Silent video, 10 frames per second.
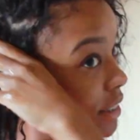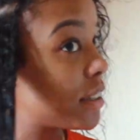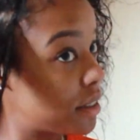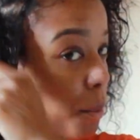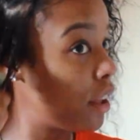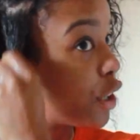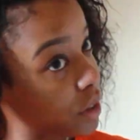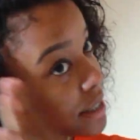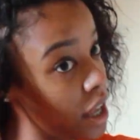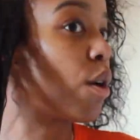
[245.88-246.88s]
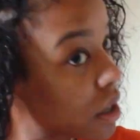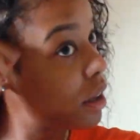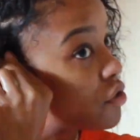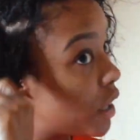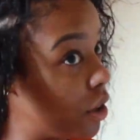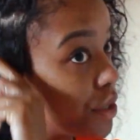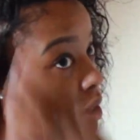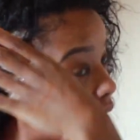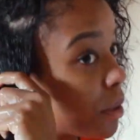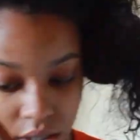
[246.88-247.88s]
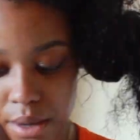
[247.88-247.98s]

in my hair, I'm going to seal it all off with